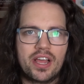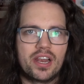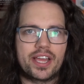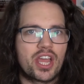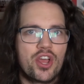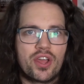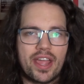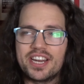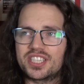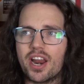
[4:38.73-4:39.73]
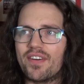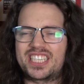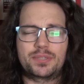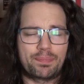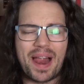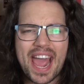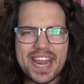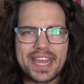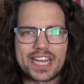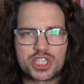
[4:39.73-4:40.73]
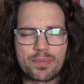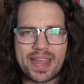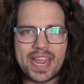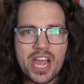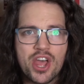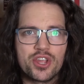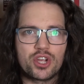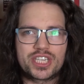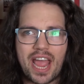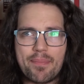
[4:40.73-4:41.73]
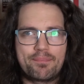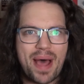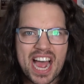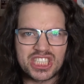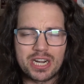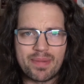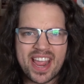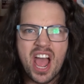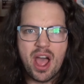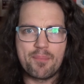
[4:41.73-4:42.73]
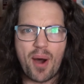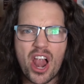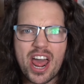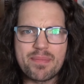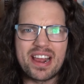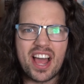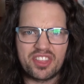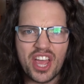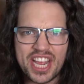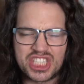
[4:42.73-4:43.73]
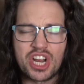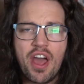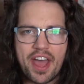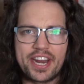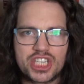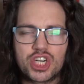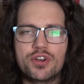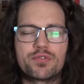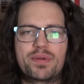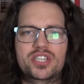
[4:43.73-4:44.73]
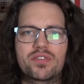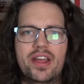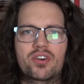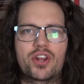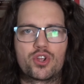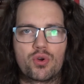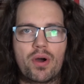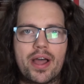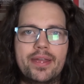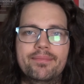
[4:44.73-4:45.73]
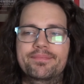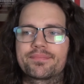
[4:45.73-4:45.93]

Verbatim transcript: Like, instead of explaining it to me, you kept bashing me and bothering me like this! And I shouldn't be so angry, and you know why?